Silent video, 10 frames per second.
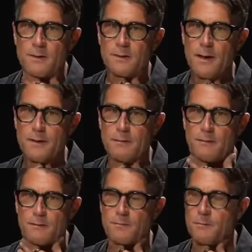got into
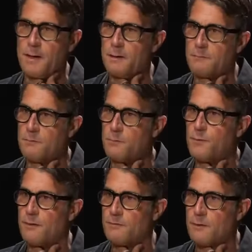this around
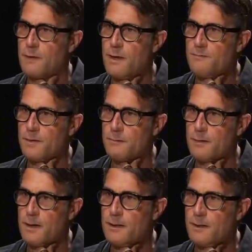2011, right?